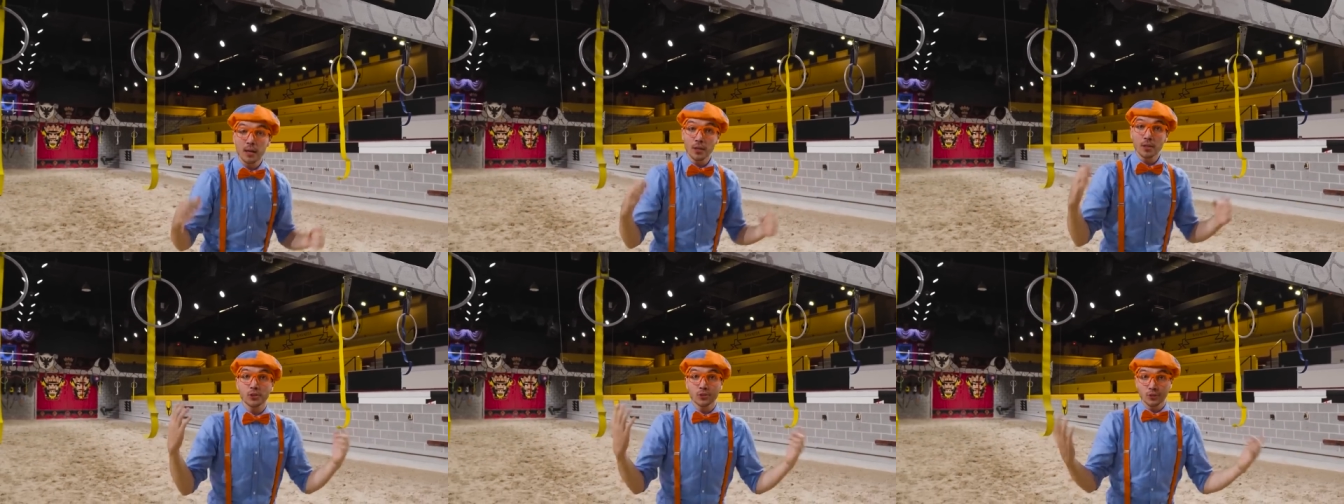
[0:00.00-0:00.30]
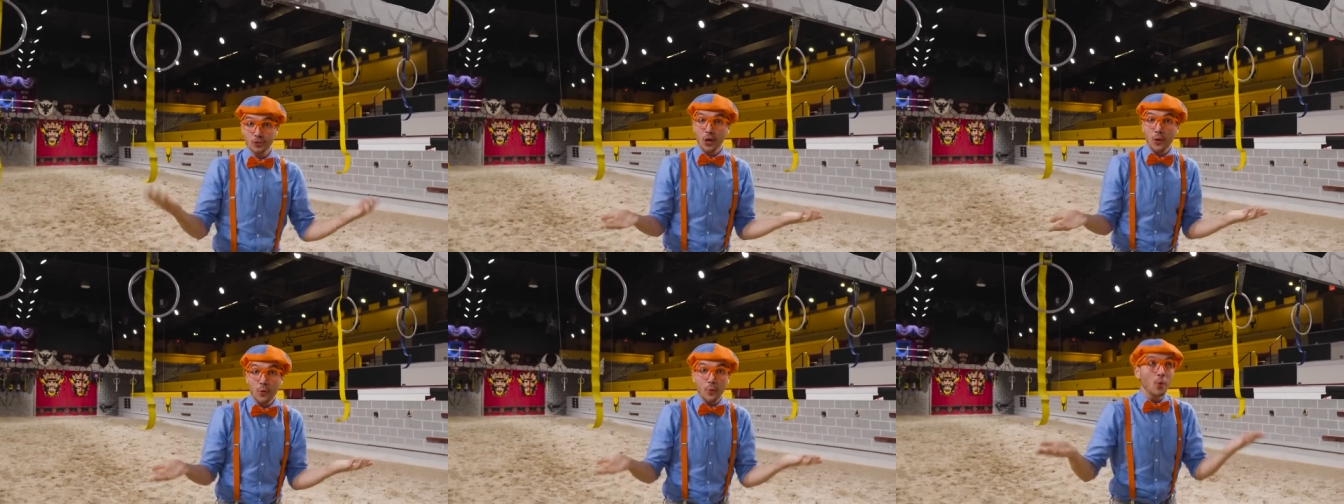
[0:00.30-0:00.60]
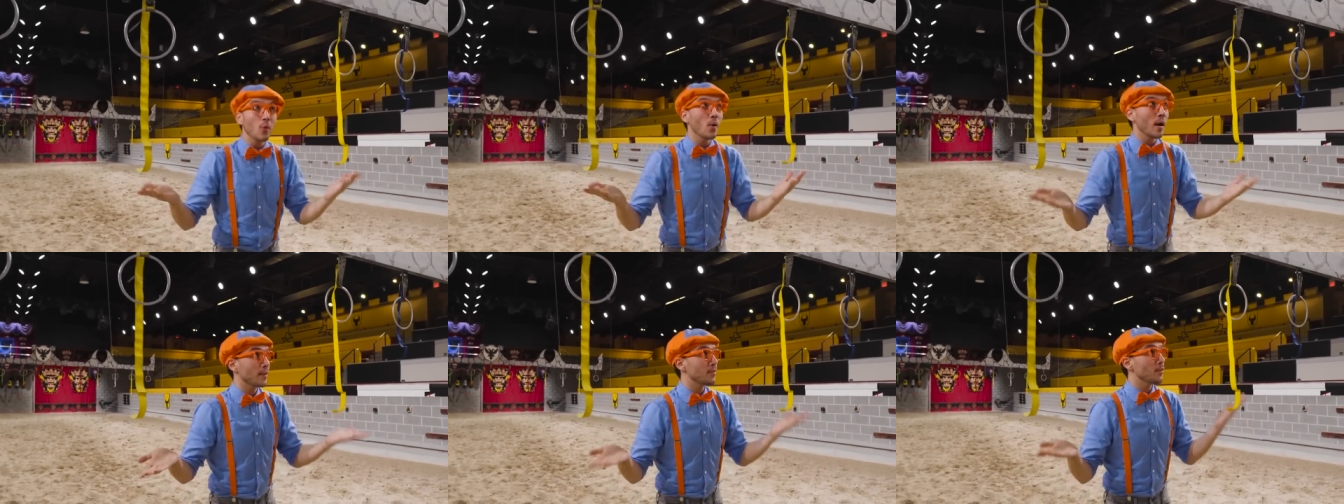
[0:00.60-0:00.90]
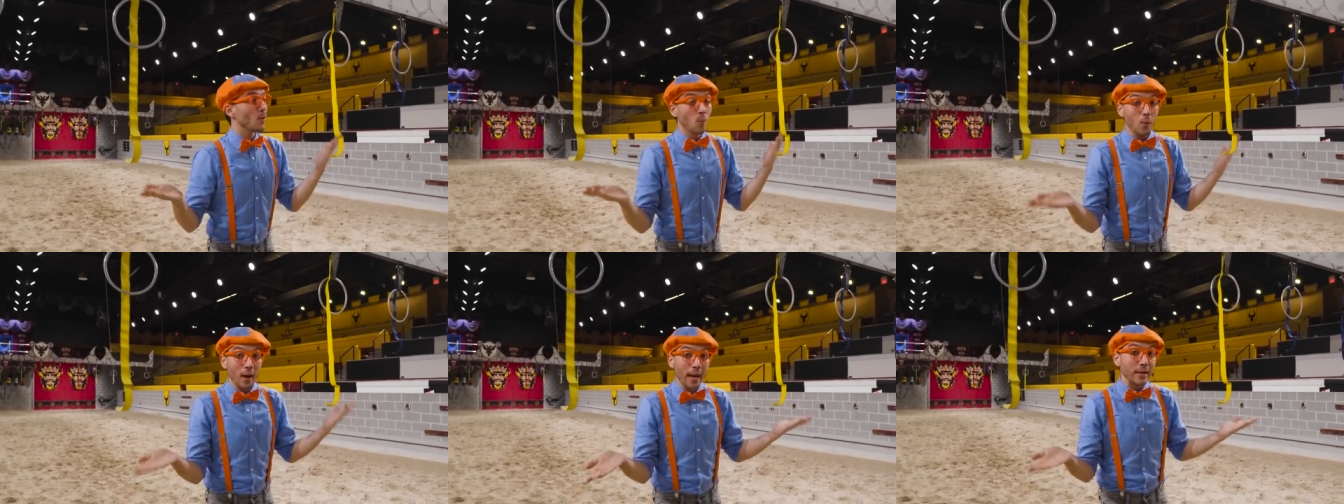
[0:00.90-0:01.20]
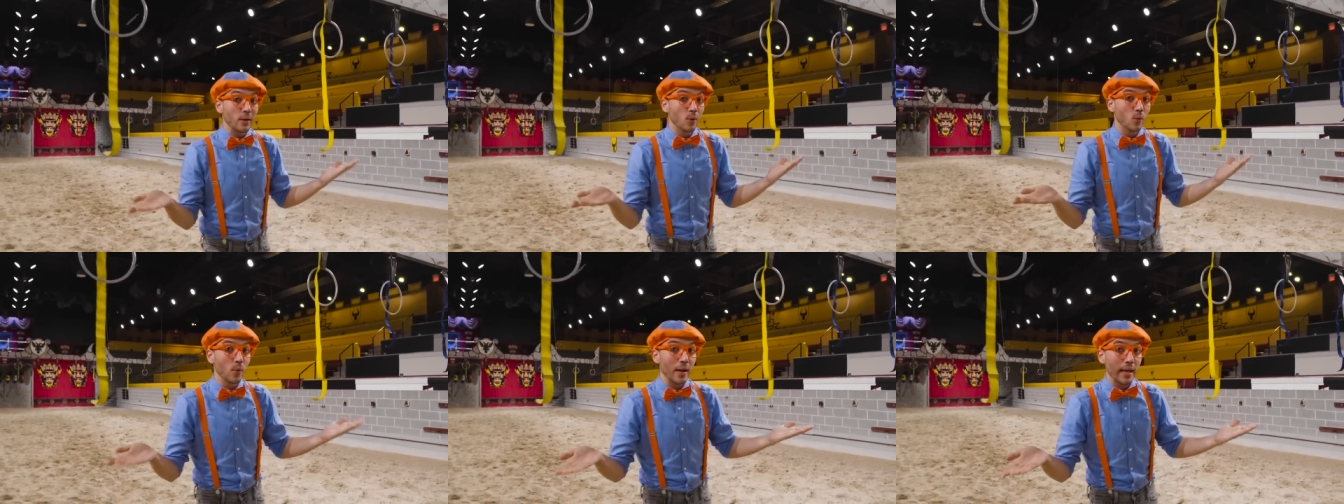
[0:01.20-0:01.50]
So the way to
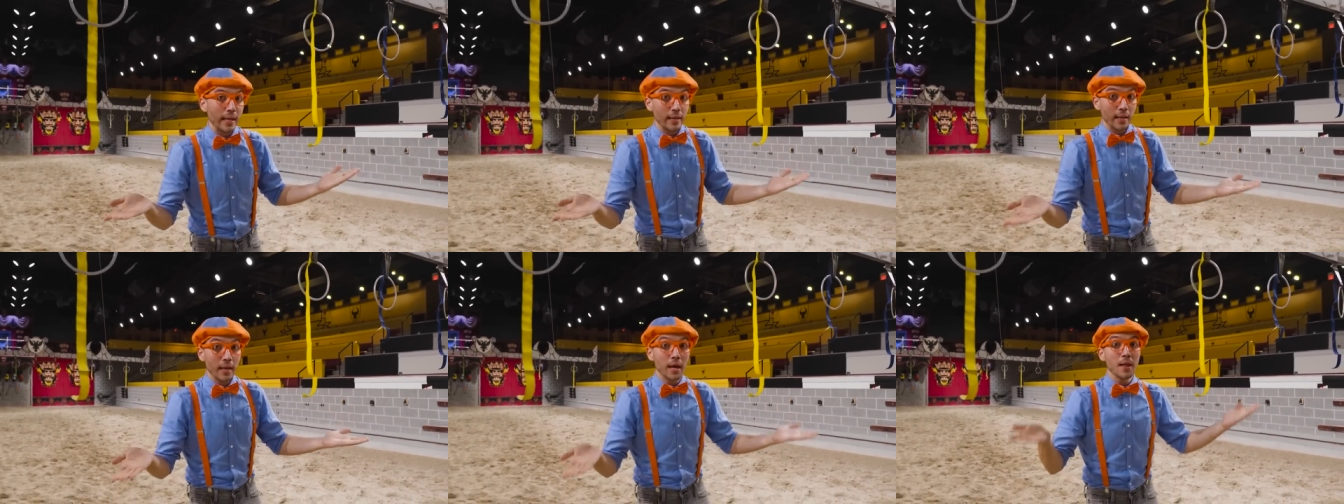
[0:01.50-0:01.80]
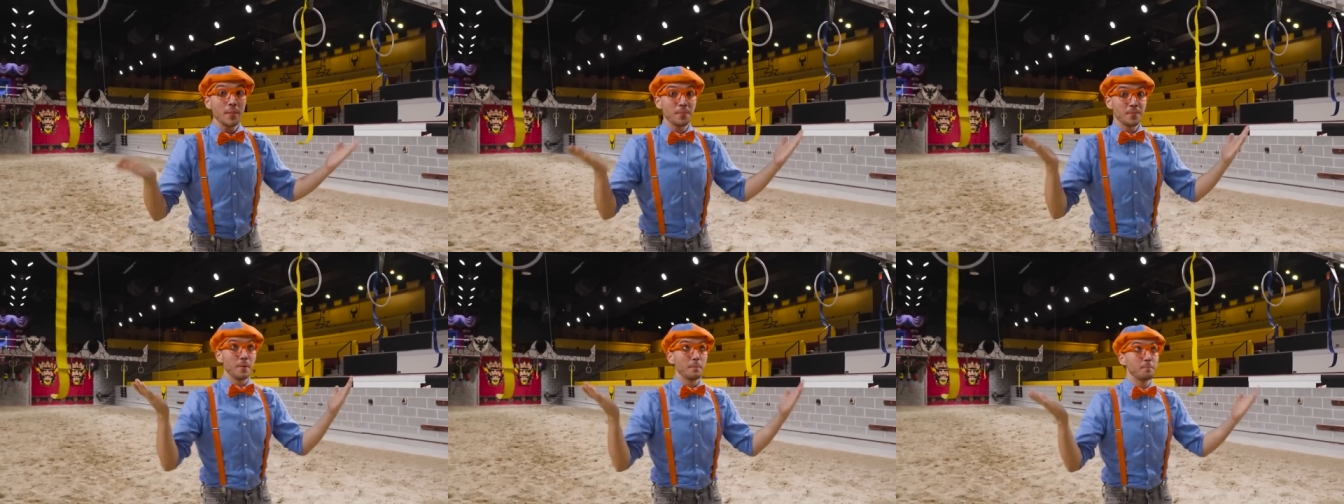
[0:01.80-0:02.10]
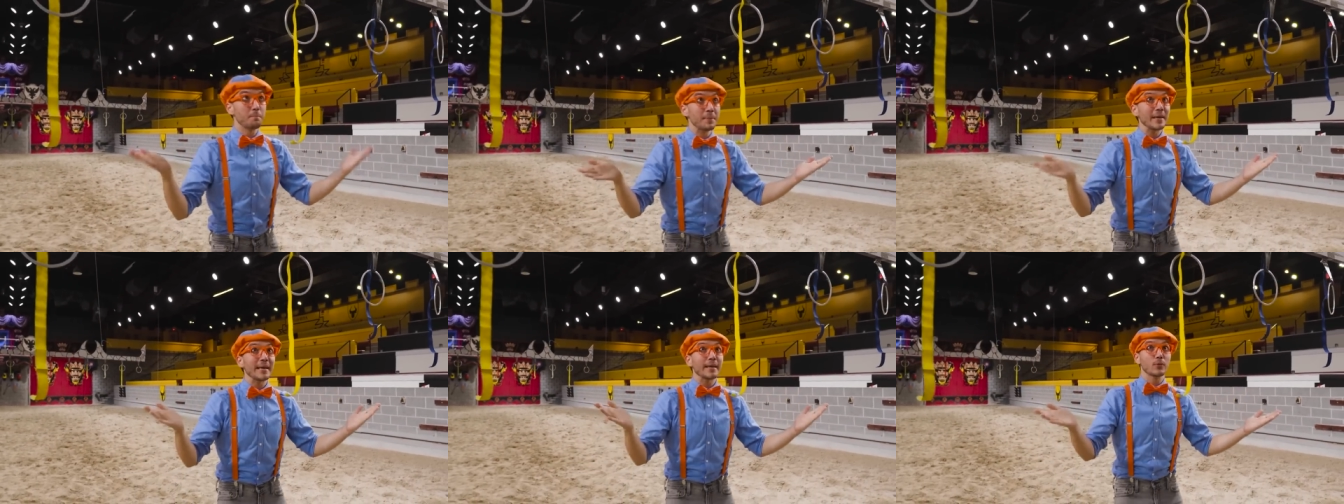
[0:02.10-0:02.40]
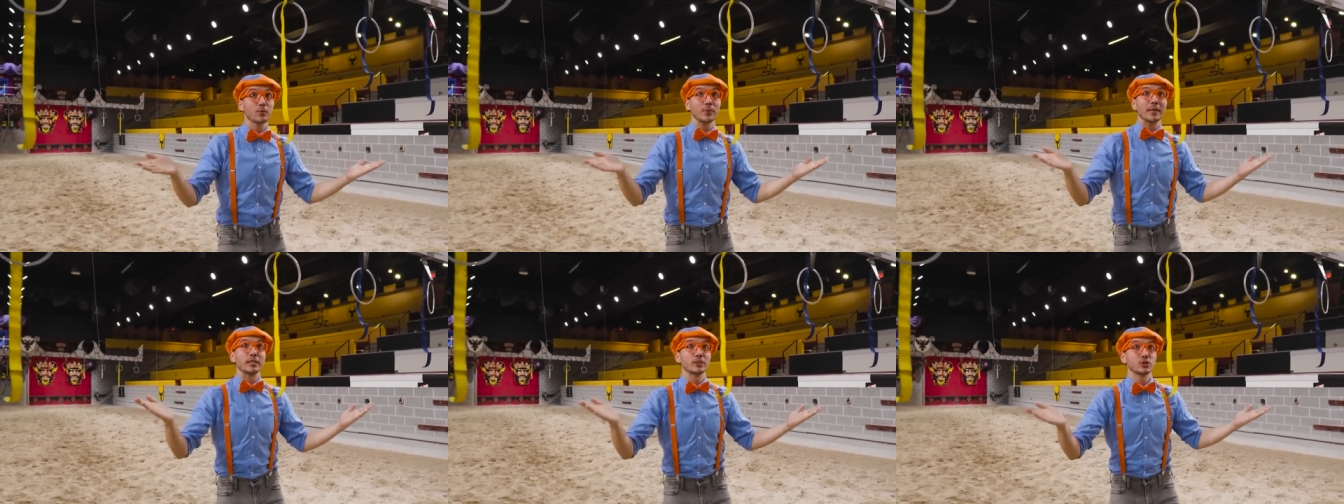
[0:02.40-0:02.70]
win the Big Rings